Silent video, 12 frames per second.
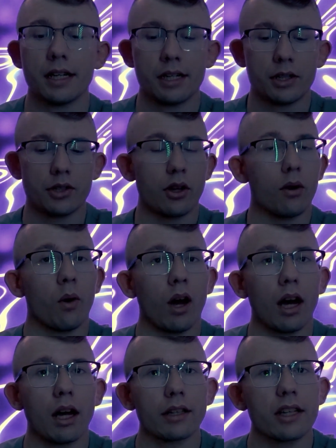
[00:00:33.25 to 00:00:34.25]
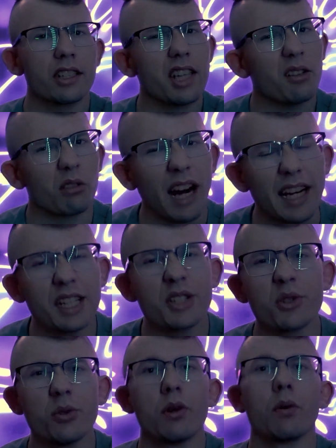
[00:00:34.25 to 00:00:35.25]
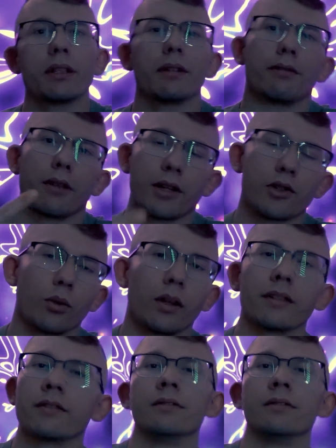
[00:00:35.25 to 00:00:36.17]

So let's get right into it with the first one.